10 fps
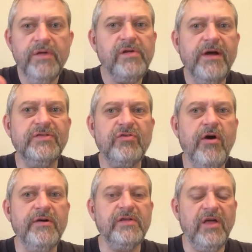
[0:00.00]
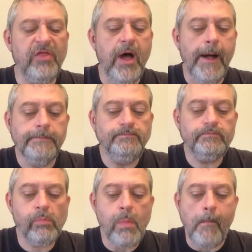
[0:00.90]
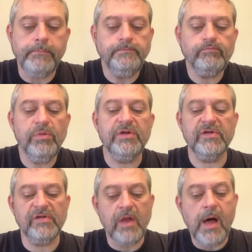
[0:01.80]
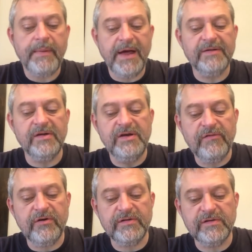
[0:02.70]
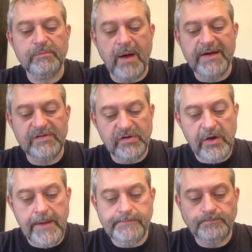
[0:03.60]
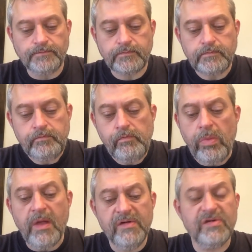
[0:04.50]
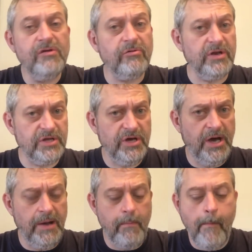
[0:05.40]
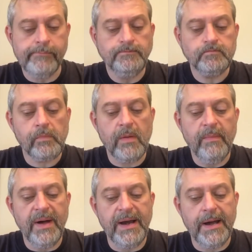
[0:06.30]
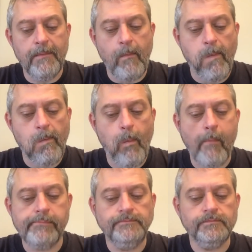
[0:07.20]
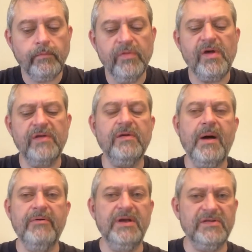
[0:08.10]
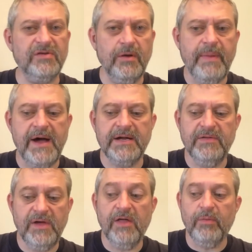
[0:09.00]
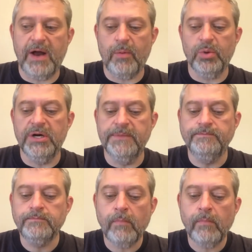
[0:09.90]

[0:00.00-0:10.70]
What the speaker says: It's not as strong as I thought. But the salami has a different spice to it. It's still really good, but it's not something I would necessarily buy again. The other one I would.